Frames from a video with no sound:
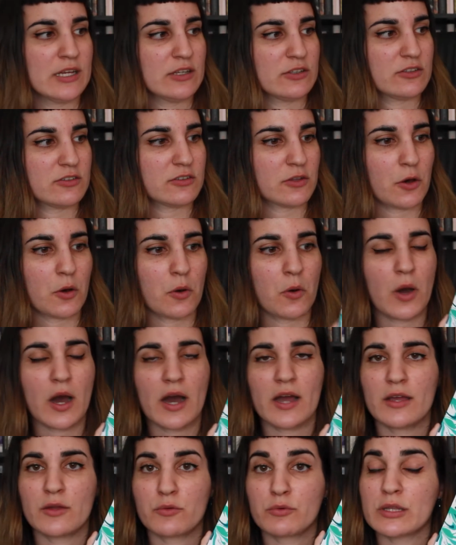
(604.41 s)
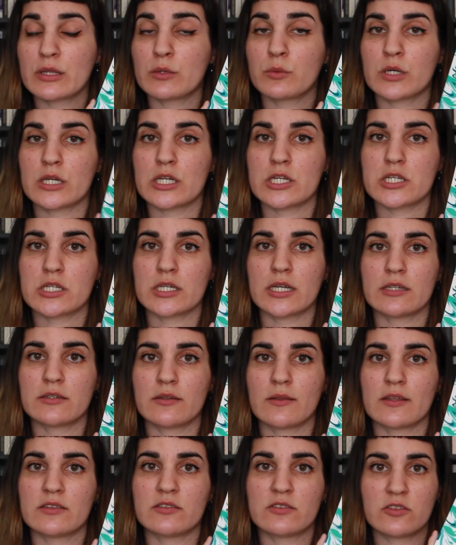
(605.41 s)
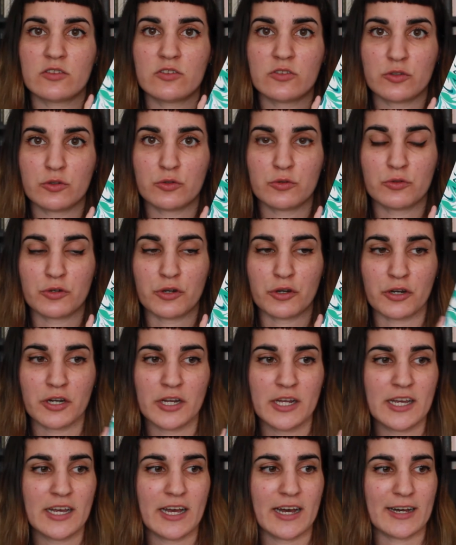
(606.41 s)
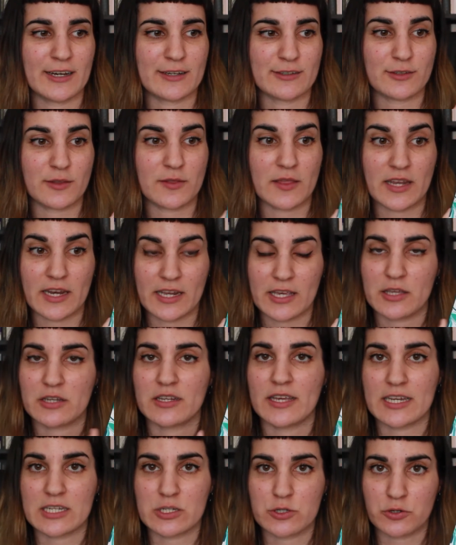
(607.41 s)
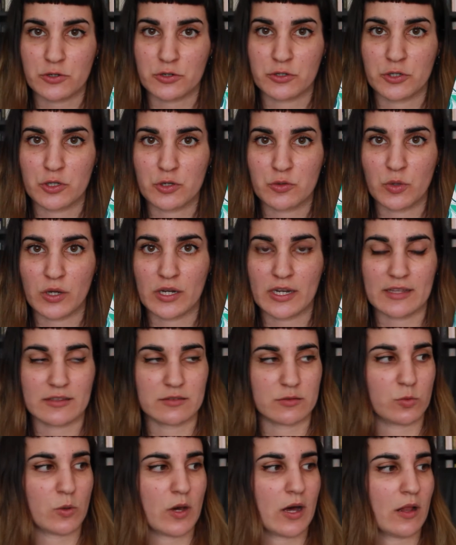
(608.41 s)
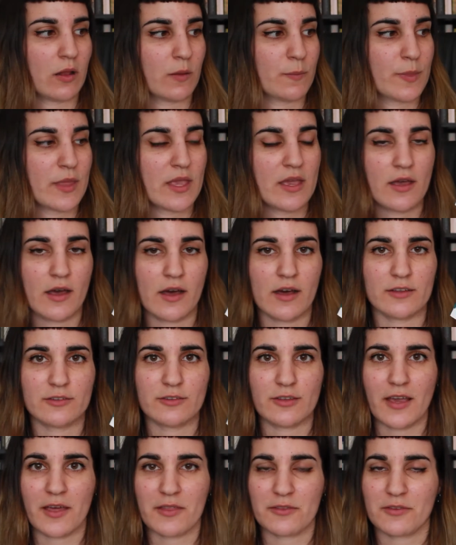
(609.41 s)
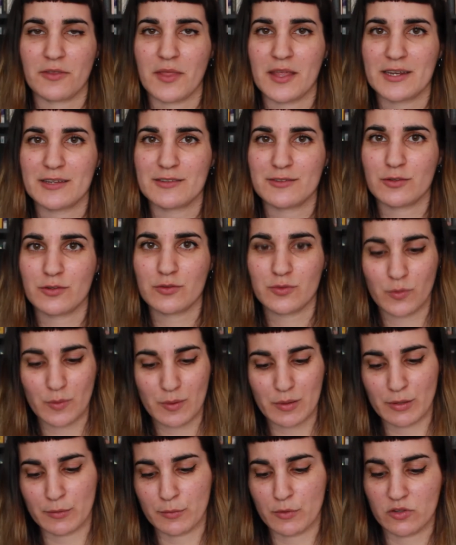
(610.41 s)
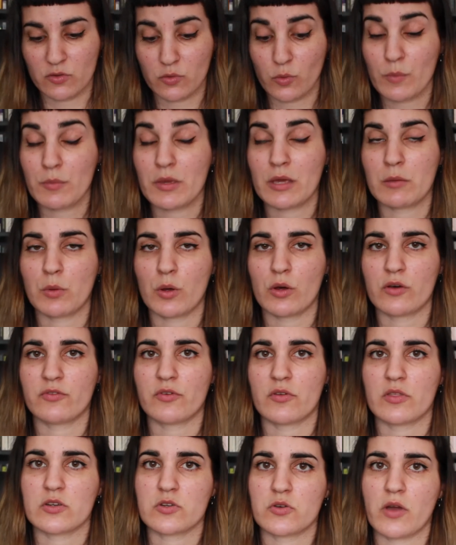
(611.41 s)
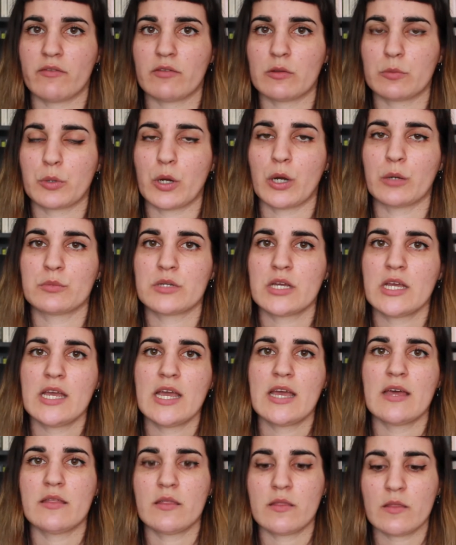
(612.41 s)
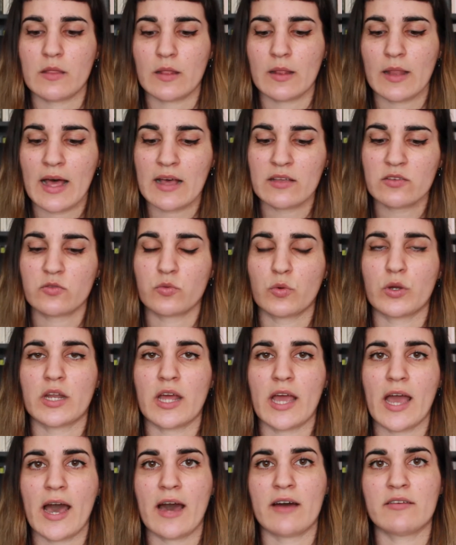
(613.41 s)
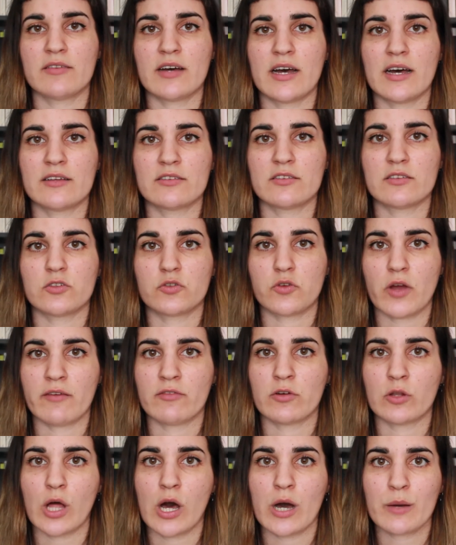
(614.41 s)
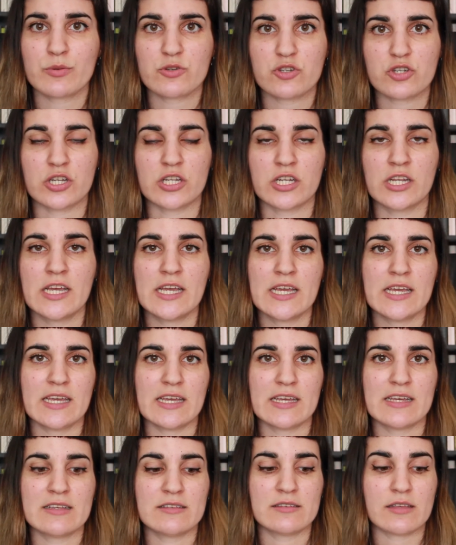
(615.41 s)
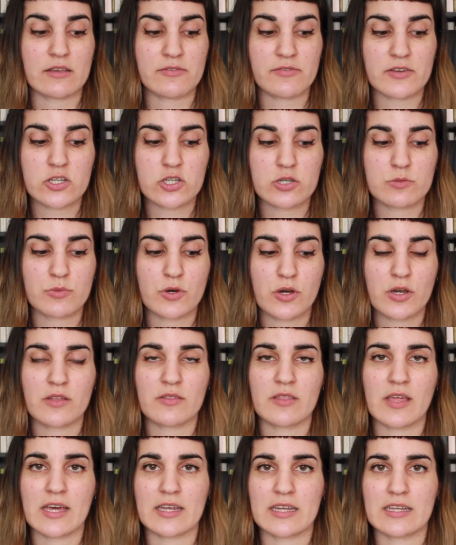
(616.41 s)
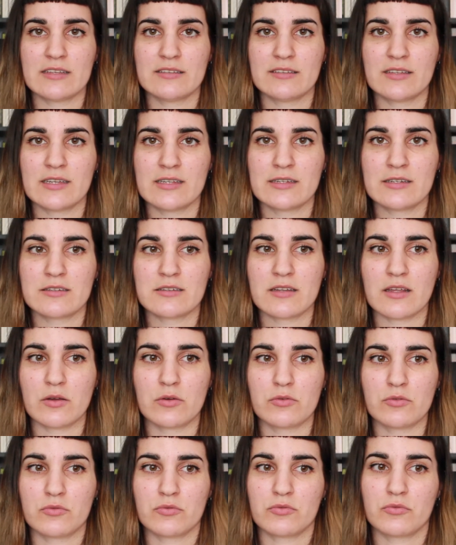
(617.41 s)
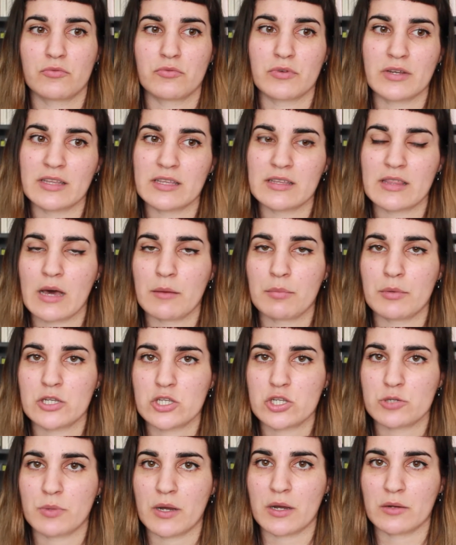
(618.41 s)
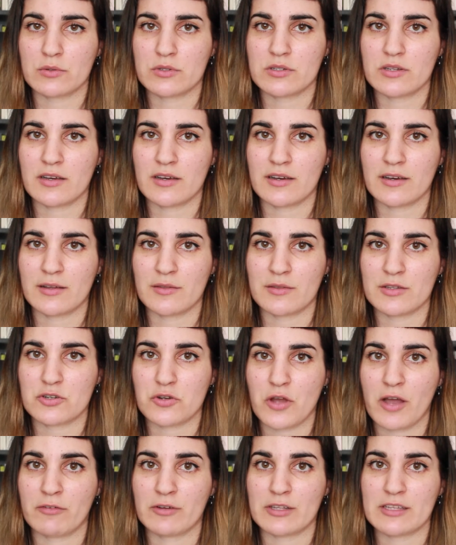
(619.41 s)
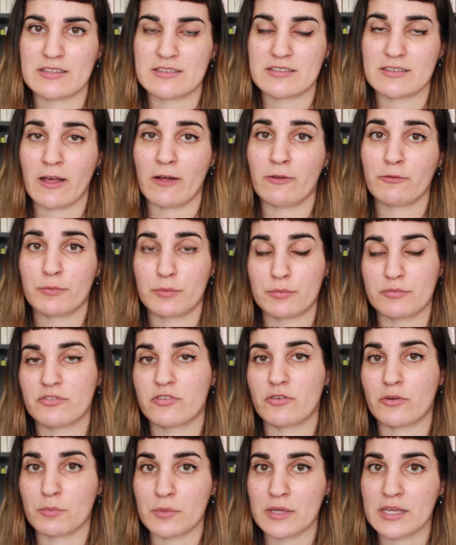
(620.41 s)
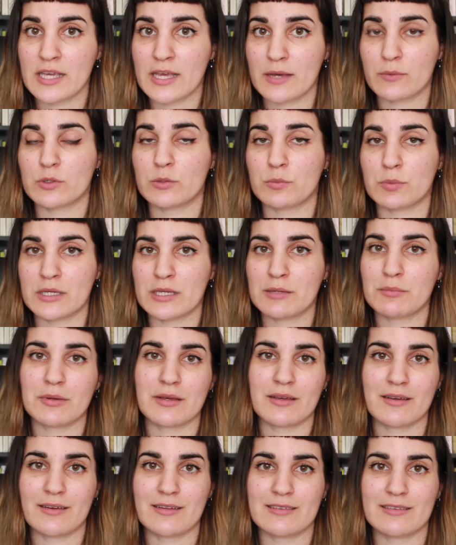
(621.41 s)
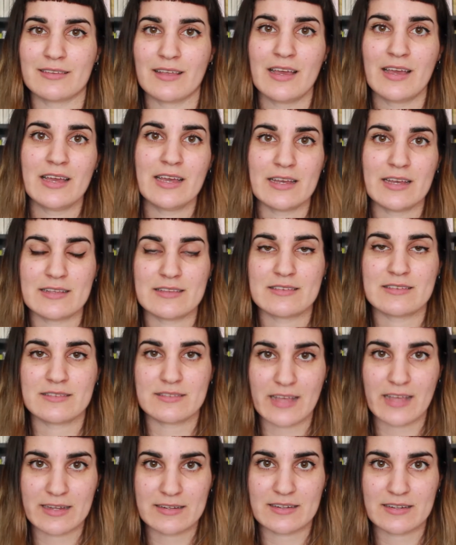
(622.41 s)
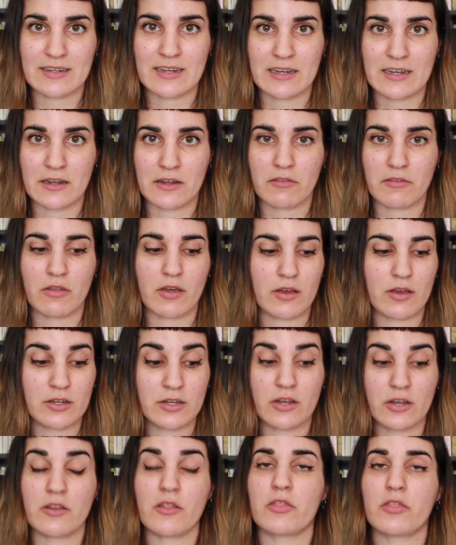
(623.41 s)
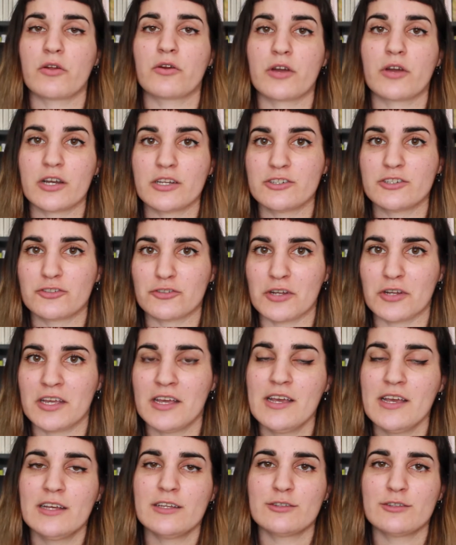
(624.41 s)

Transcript: So I really wanted to get to this sooner so that I could get to her new one as well. So that is a swimming book for the travel prompt. And the last one I have as a travel option is a fiction book that isn't really that much about the travel itself. For me it would be because it's set in another country.